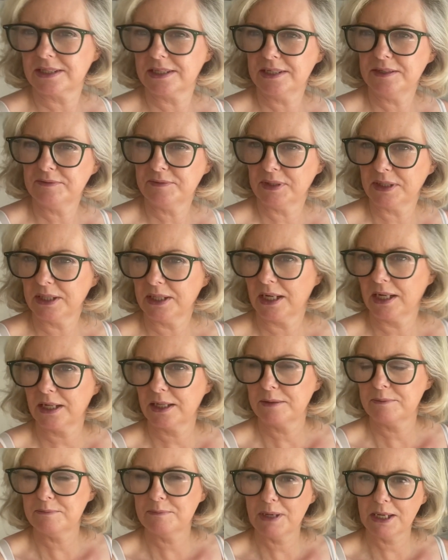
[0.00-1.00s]
evening.
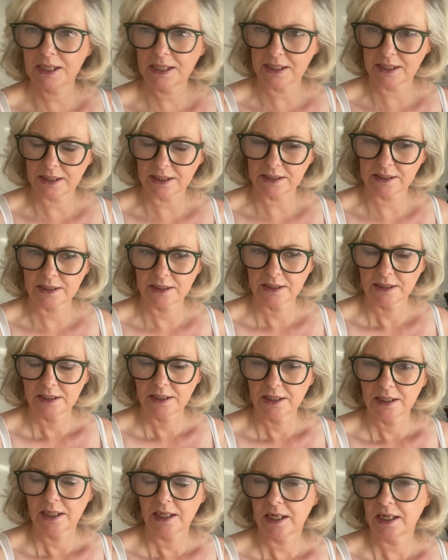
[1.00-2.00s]
I made
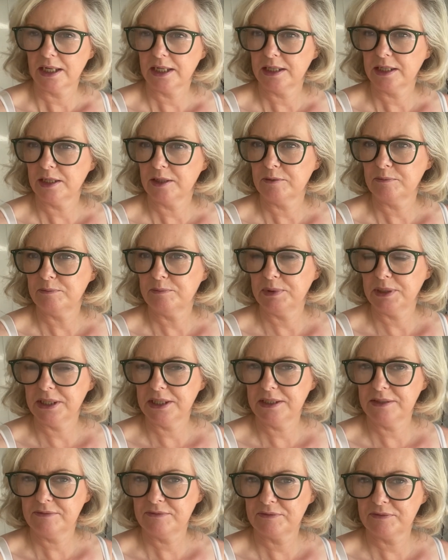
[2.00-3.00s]
a
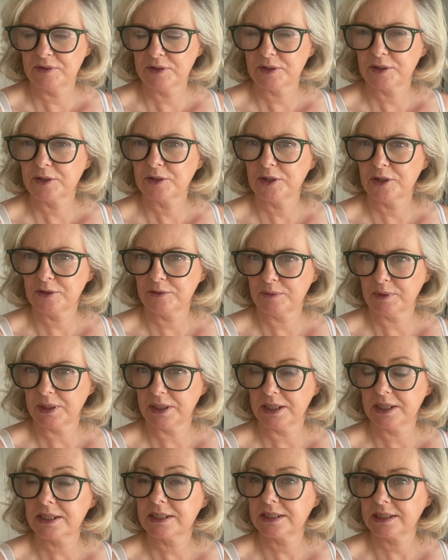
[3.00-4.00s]
beef
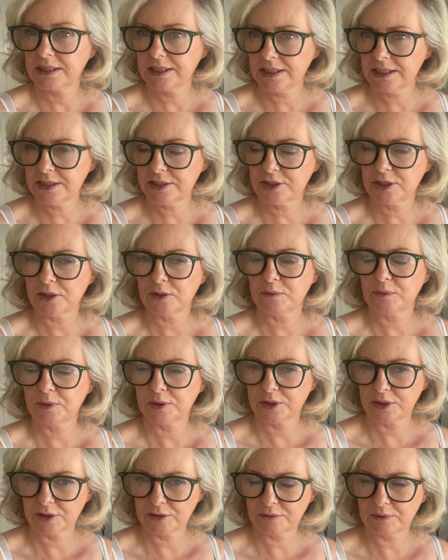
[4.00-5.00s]
curry. It's a keto
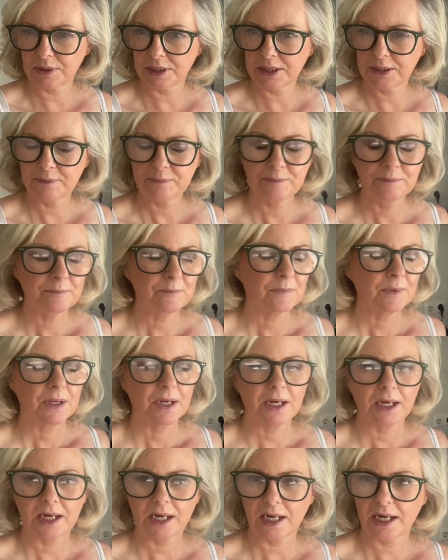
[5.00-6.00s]
curry.
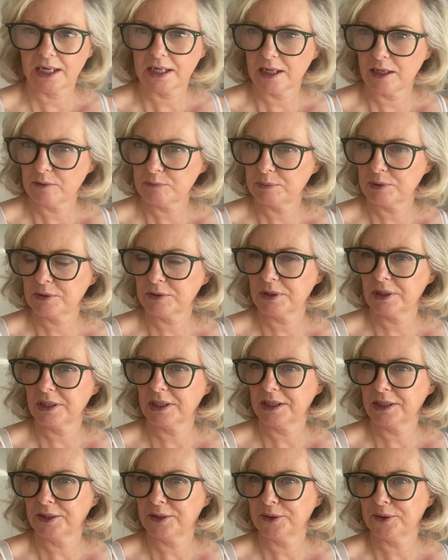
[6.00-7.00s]
And I'll put the
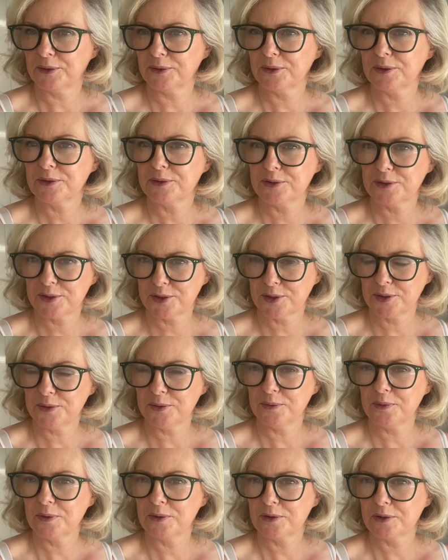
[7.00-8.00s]
link on
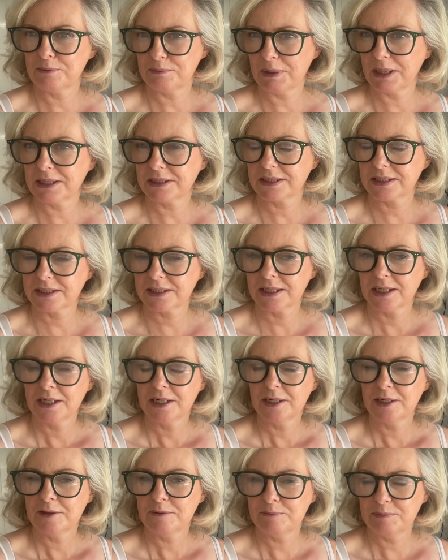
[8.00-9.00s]
to the best
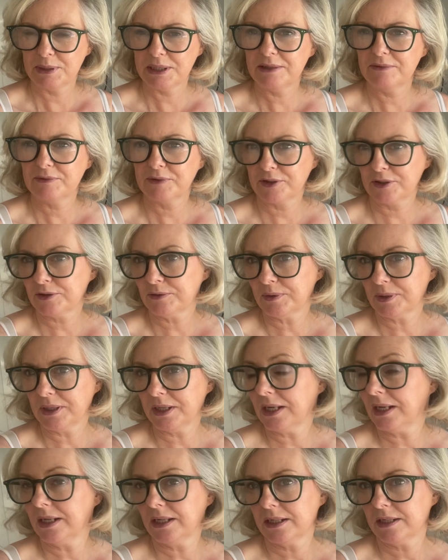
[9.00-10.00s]
beef curry
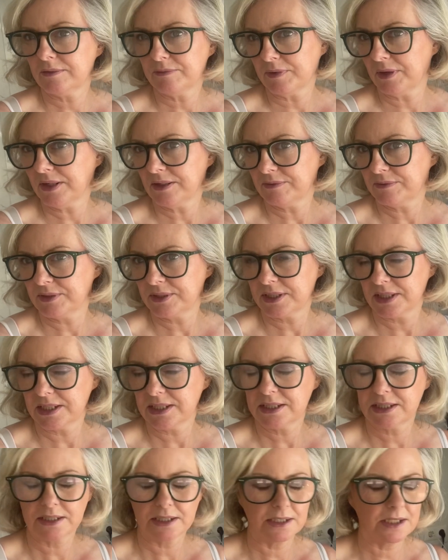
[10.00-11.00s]
I have ever
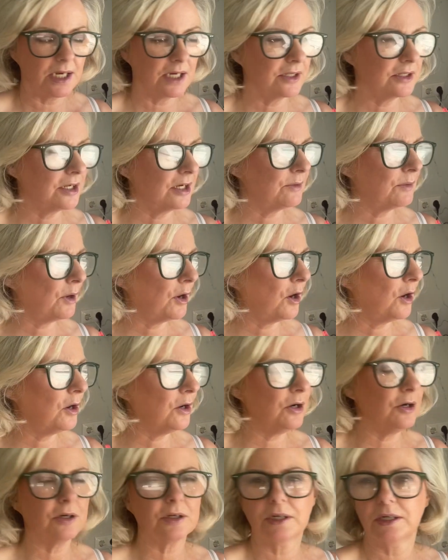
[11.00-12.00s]
tasted. And there are
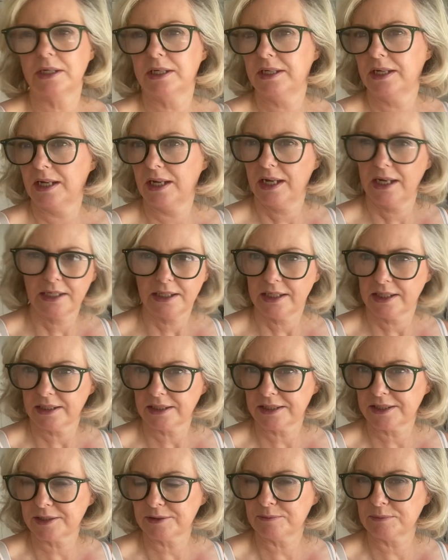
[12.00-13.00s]
hardly any
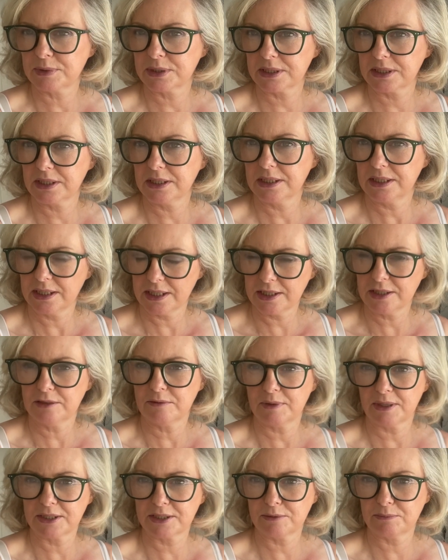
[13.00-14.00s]
items in the
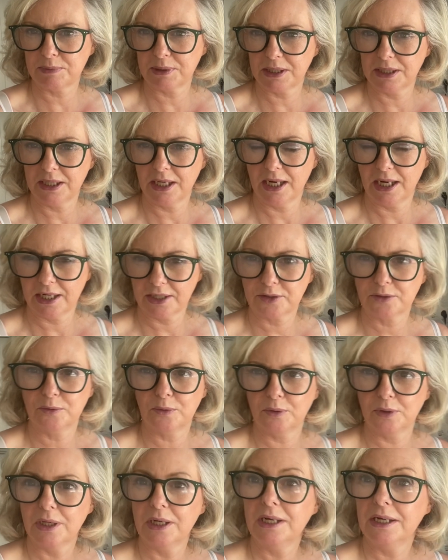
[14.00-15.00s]
recipe at
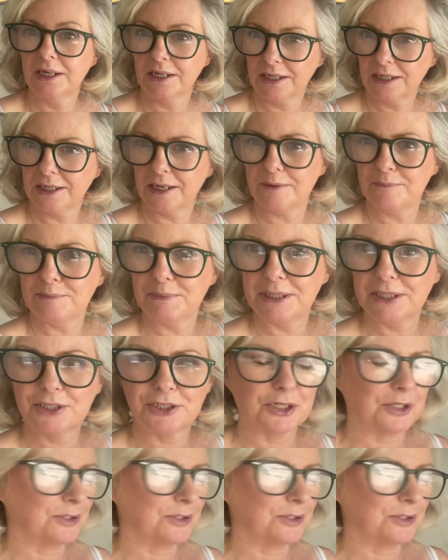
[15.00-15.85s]
all. Let me show